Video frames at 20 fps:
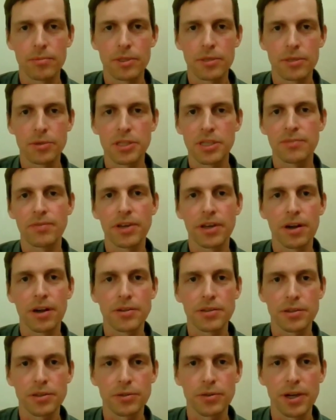specific
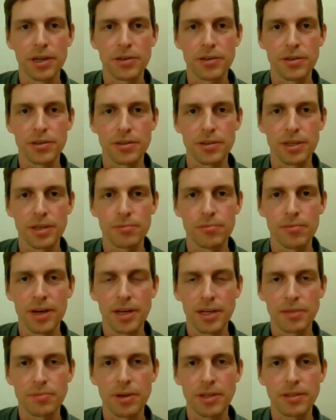concentrations, and you might
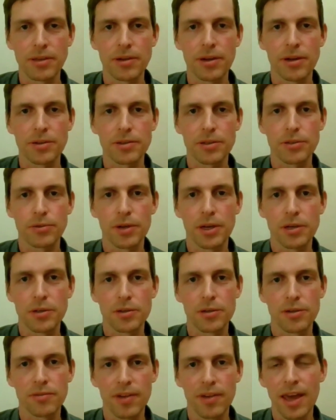expect the
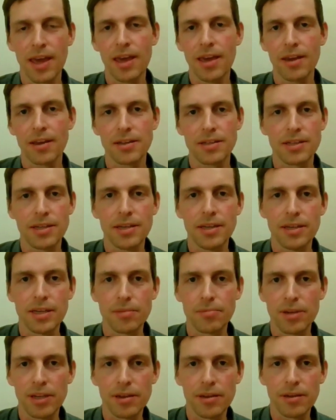concentration of A and T to
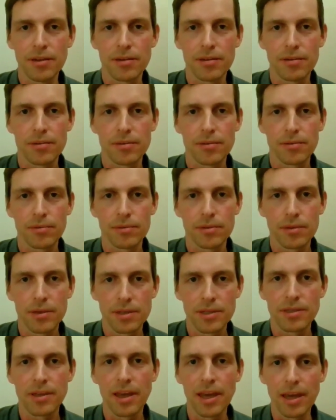be the
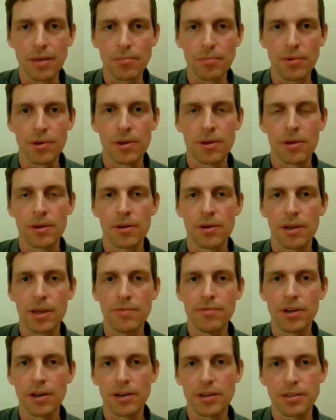same,
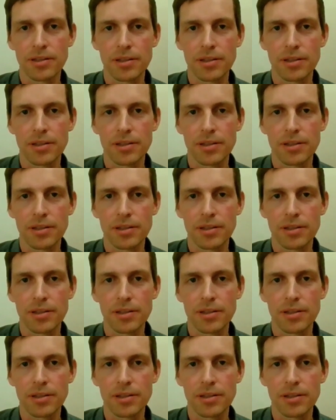even on a